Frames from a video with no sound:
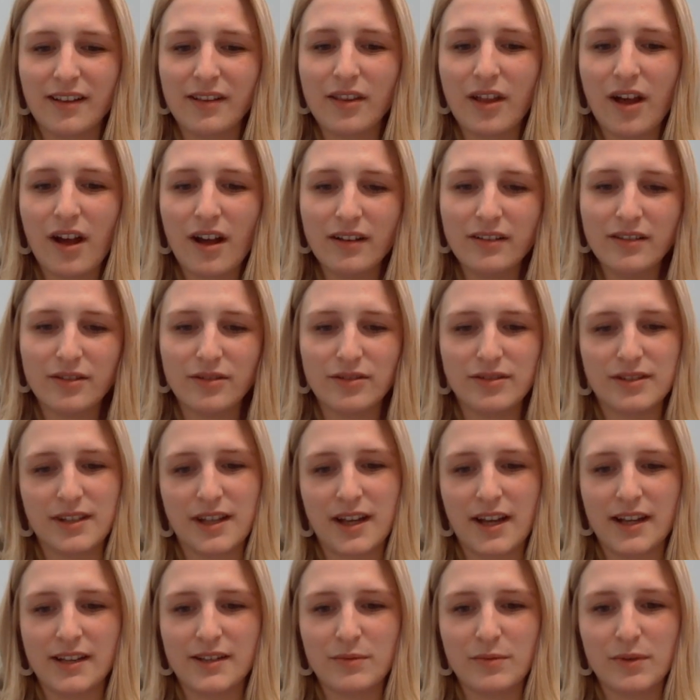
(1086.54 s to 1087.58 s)
along those
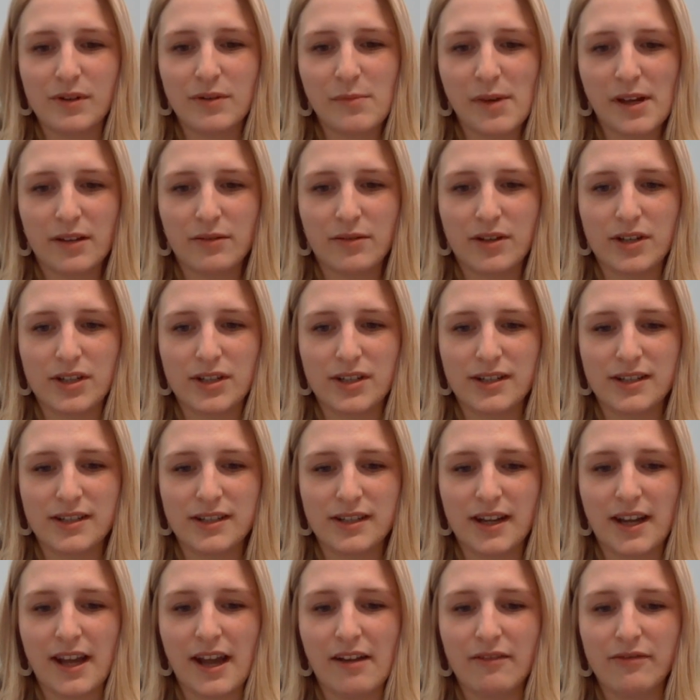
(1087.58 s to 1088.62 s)
lines, one of my questions
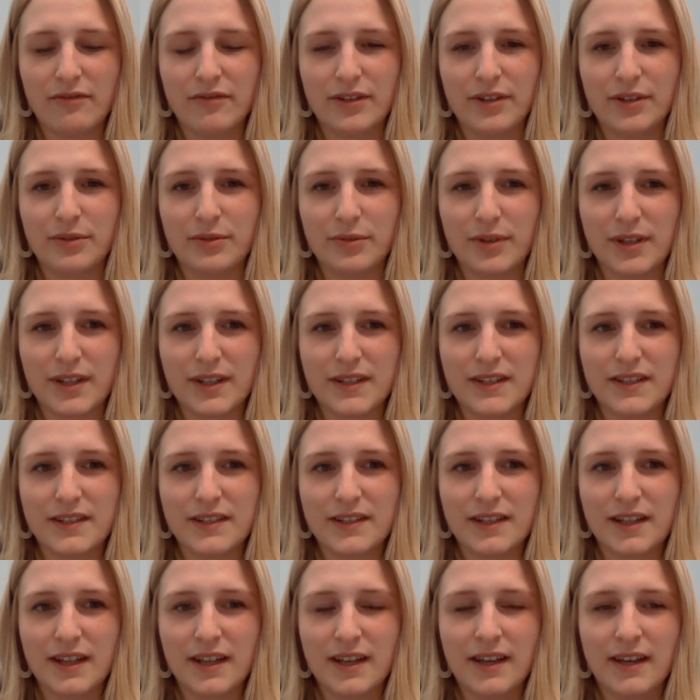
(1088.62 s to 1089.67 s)
that I have for you
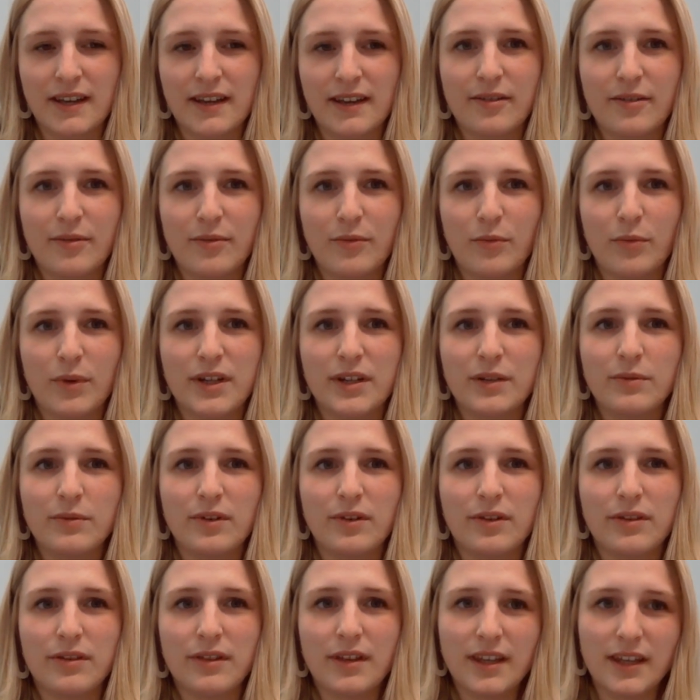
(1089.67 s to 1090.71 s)
is when you
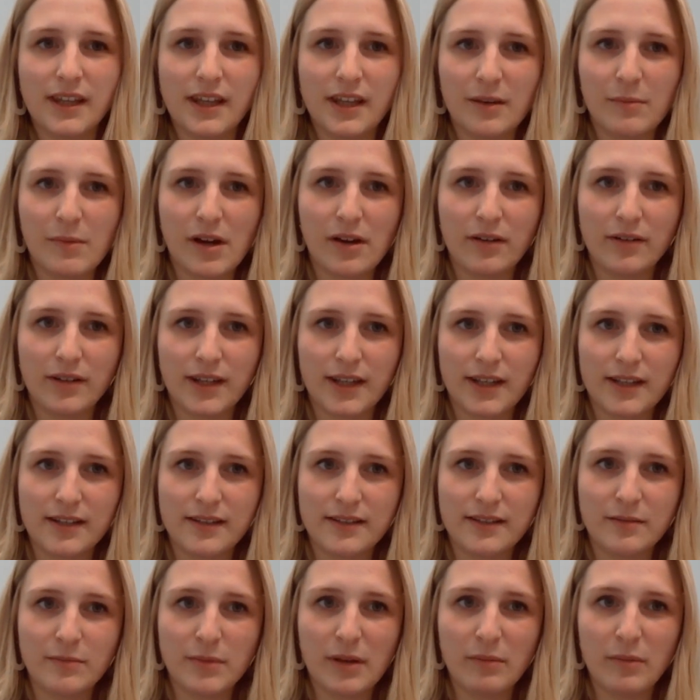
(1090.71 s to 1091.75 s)
were thinking about
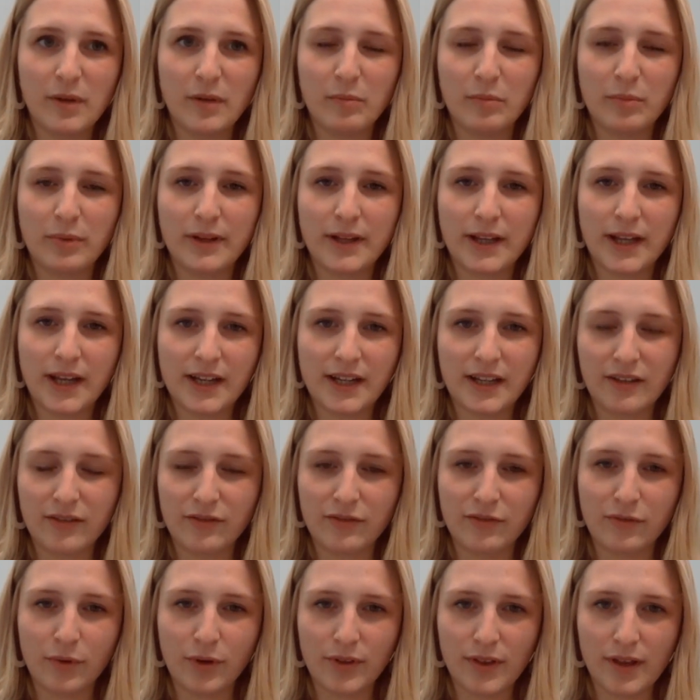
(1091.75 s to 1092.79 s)
kids and maybe planning
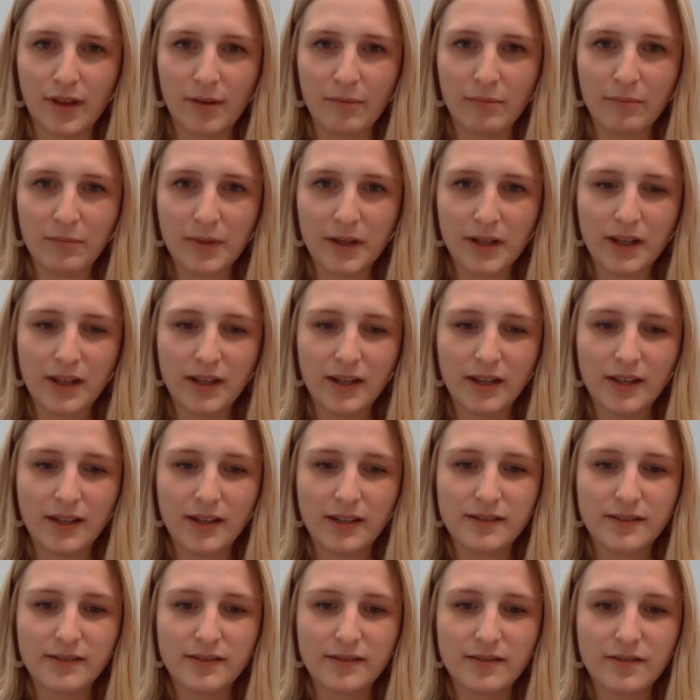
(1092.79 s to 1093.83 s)
for them,
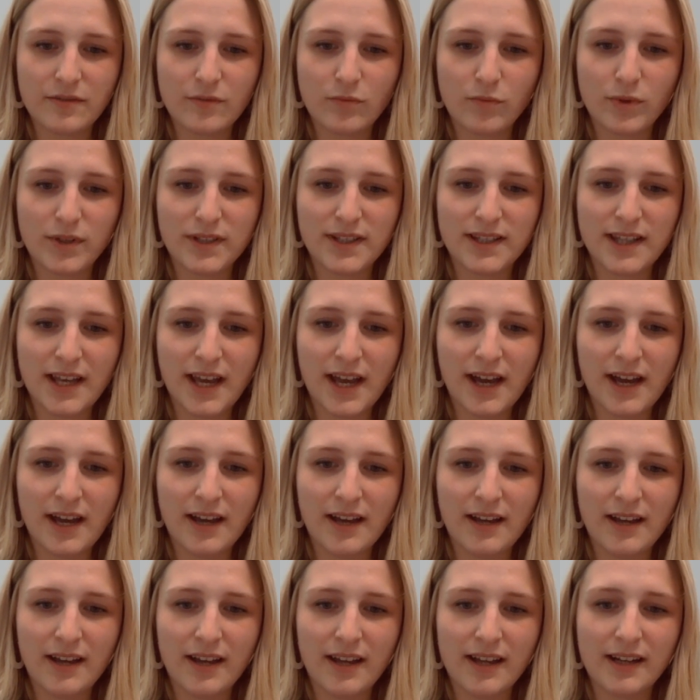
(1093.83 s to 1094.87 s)
was
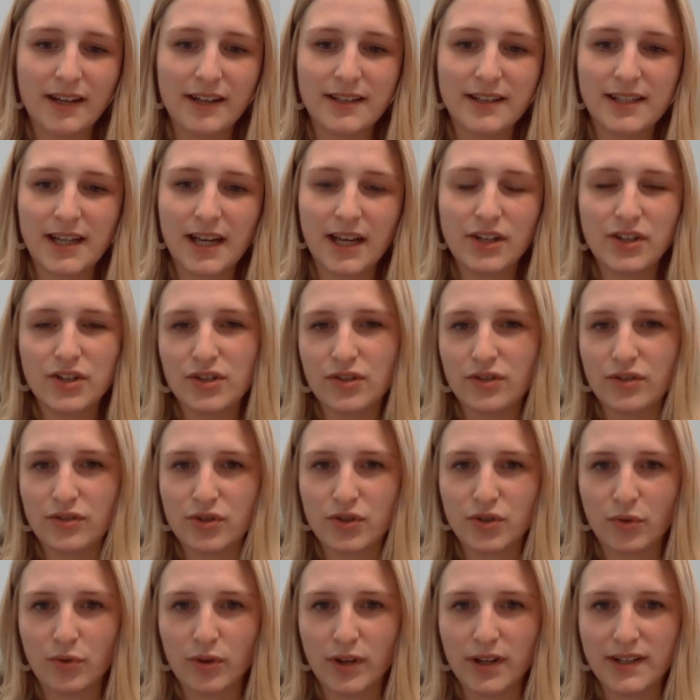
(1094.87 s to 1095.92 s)
that an intentional
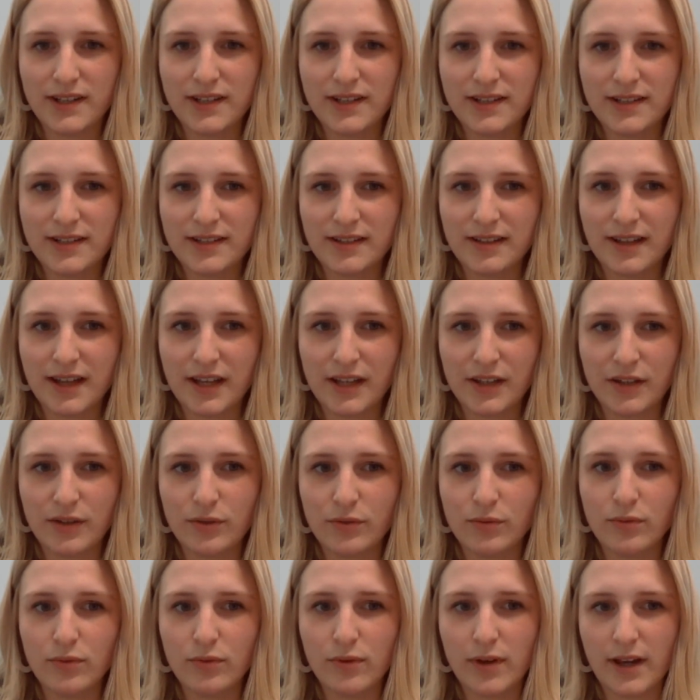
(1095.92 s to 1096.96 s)
choice that
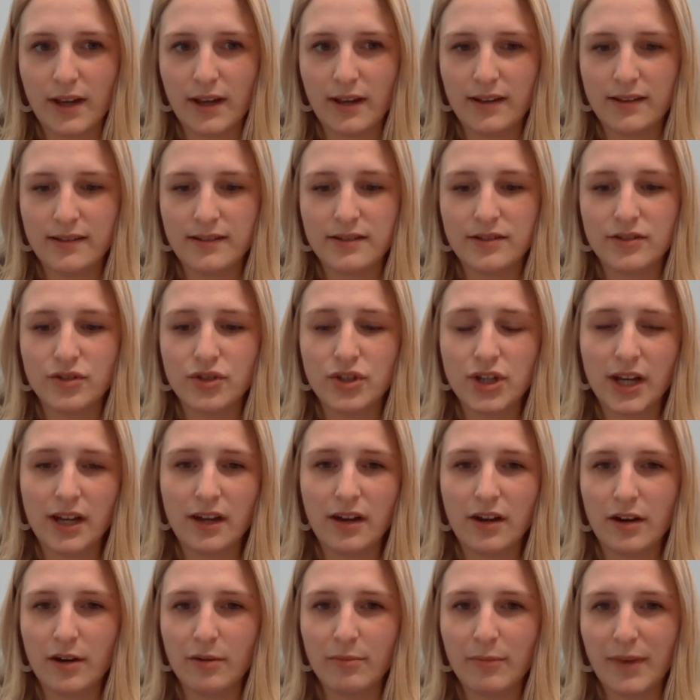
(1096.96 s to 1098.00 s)
you and
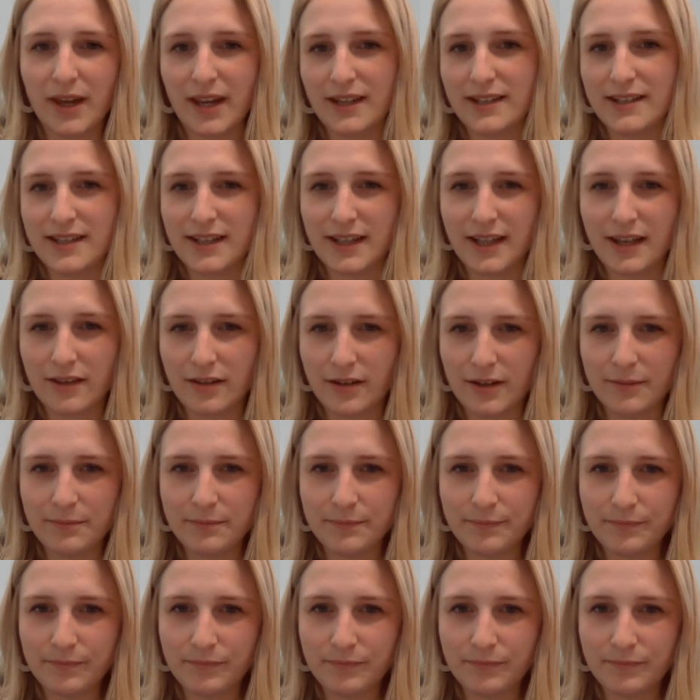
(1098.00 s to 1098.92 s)
JR made together